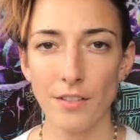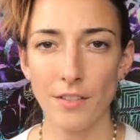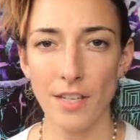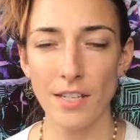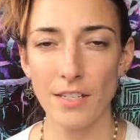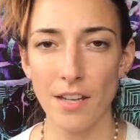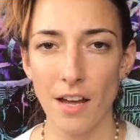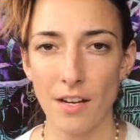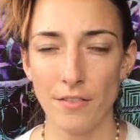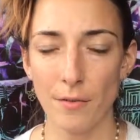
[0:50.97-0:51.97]
Since
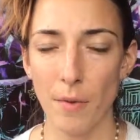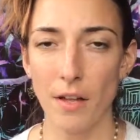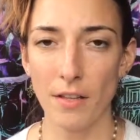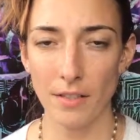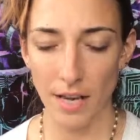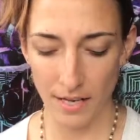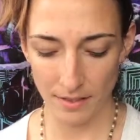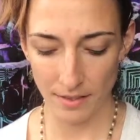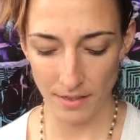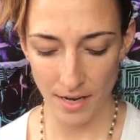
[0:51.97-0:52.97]
Anava Mala has
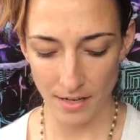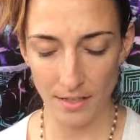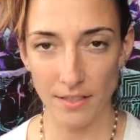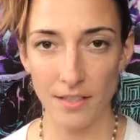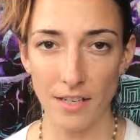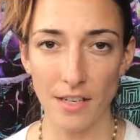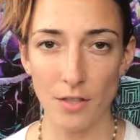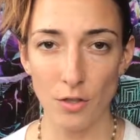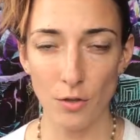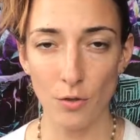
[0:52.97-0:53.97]
the tendency
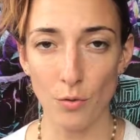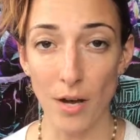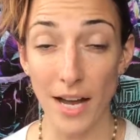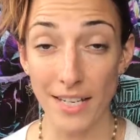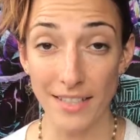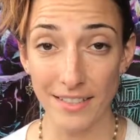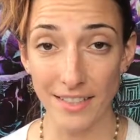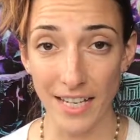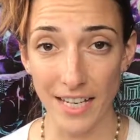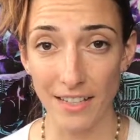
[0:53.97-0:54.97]
to
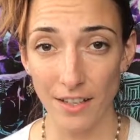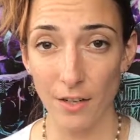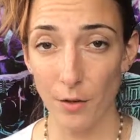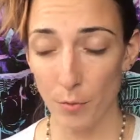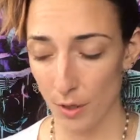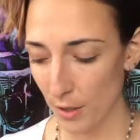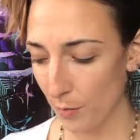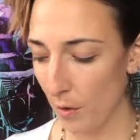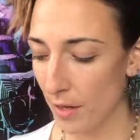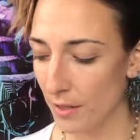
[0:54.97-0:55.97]
isolate, what you
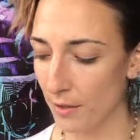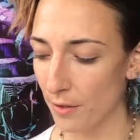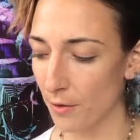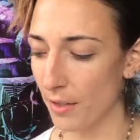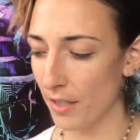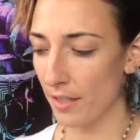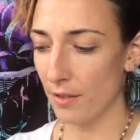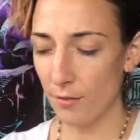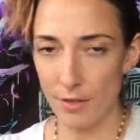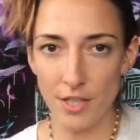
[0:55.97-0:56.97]
want to do
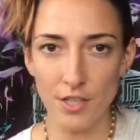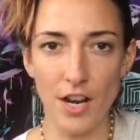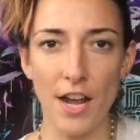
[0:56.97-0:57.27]
is reach